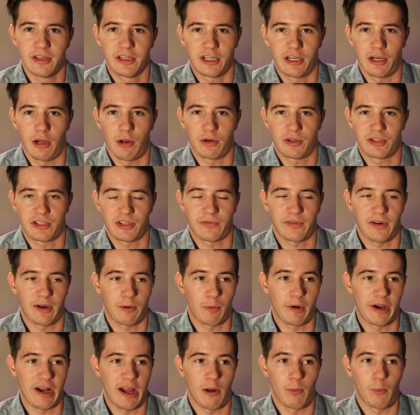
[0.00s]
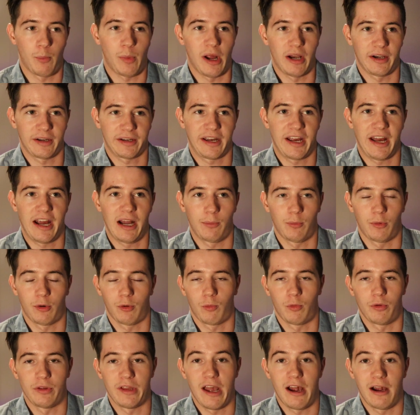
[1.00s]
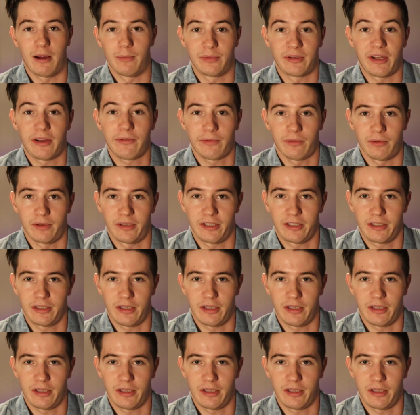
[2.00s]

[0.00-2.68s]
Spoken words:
Because if I went out and bought a camera, well, now I'm definitely,